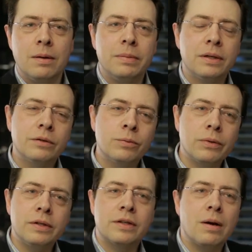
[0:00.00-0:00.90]
because
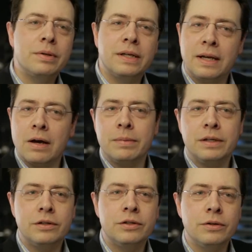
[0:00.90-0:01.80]
what this company allowed me
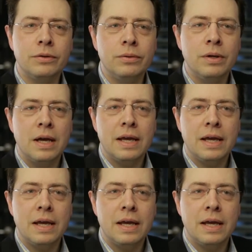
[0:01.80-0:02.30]
to do